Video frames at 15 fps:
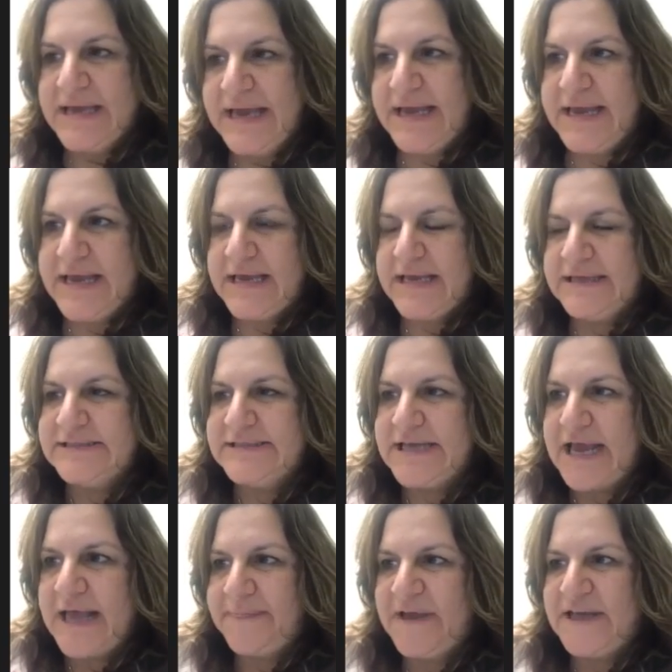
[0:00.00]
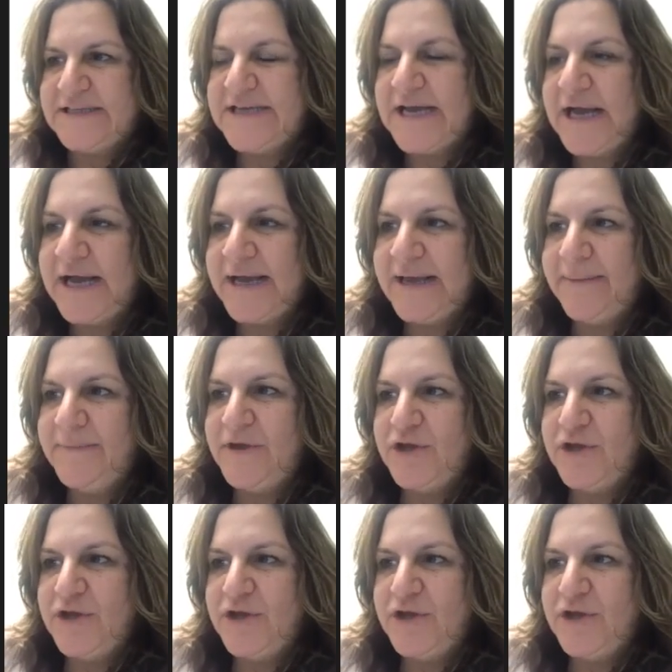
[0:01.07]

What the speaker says: And at that time,